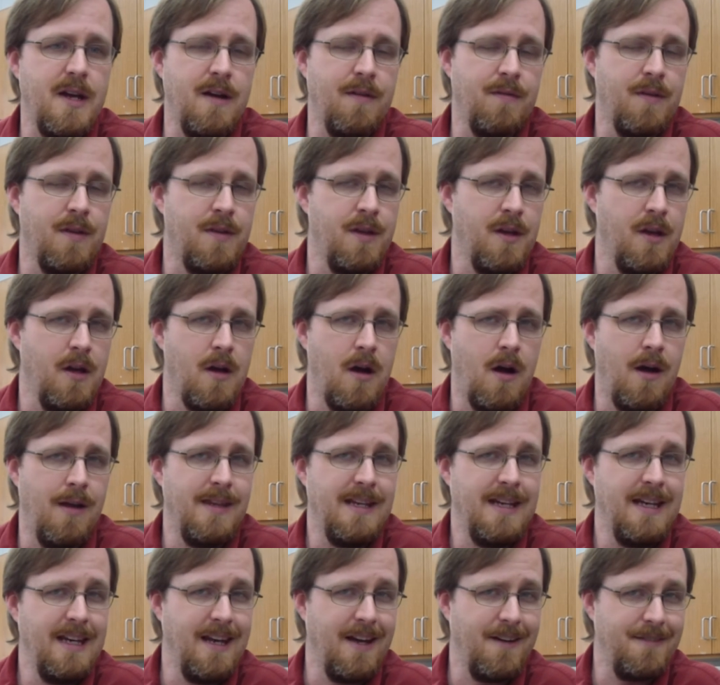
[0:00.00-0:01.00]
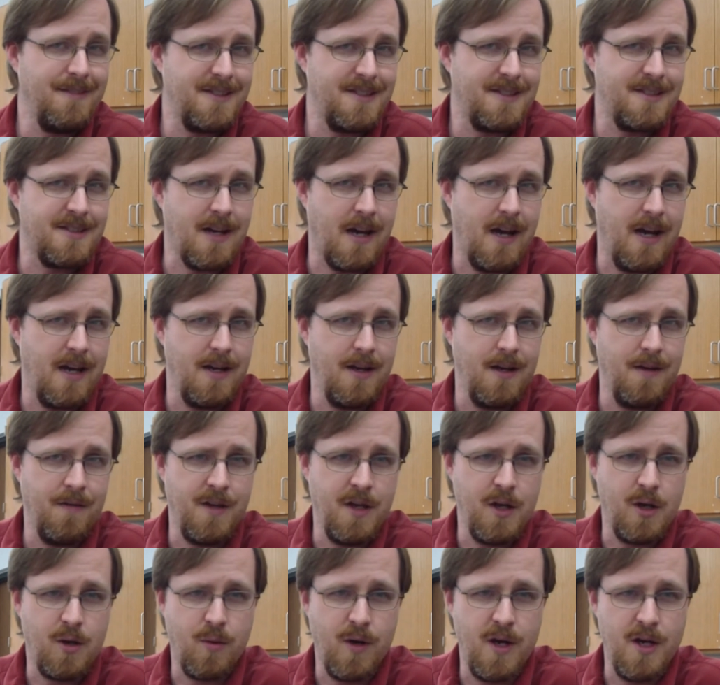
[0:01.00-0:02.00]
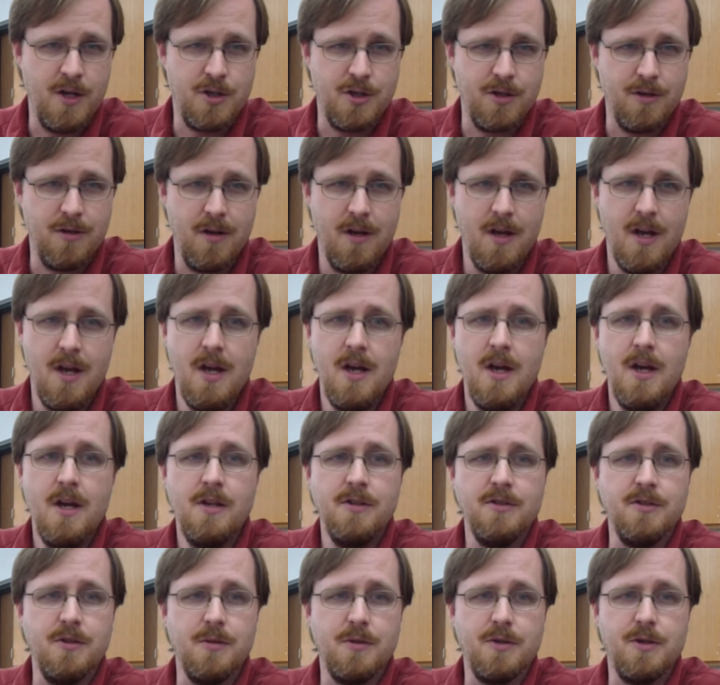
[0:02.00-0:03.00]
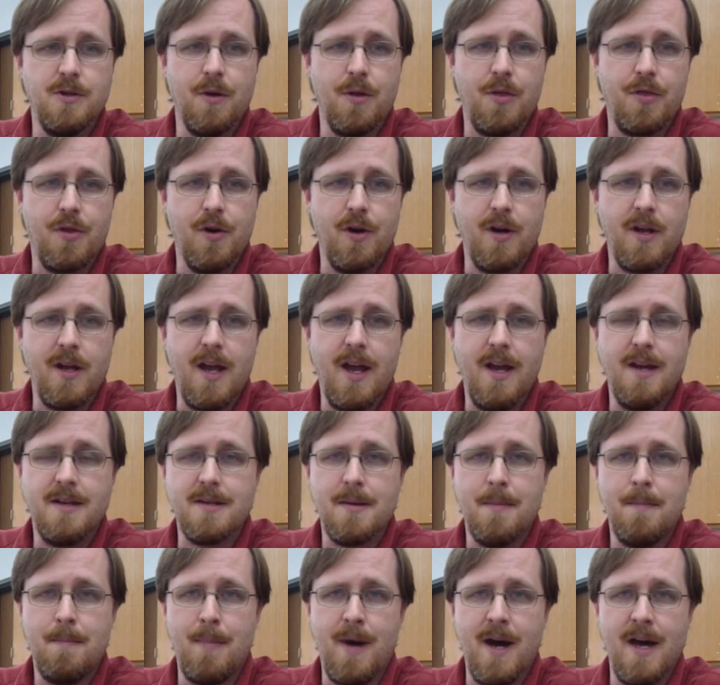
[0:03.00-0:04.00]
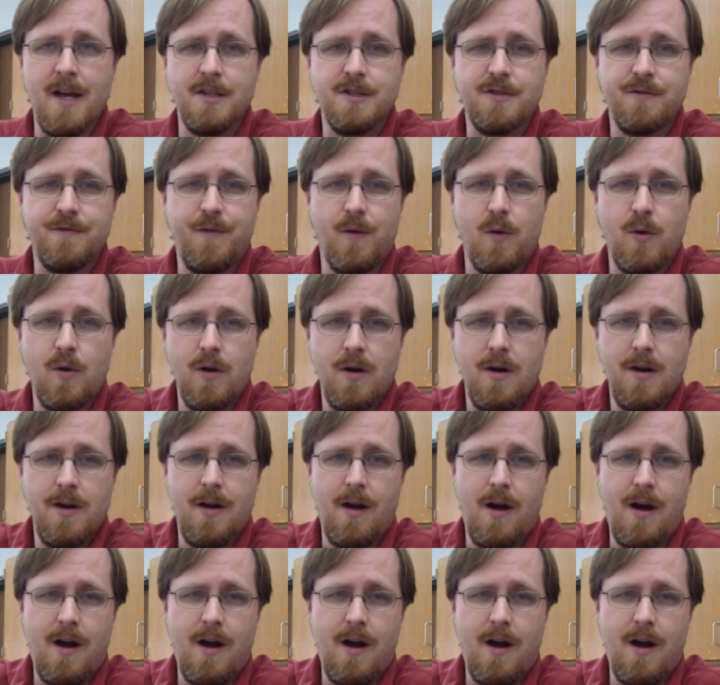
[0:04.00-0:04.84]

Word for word: everything on the left side of the equation. So two thirty-eight minus four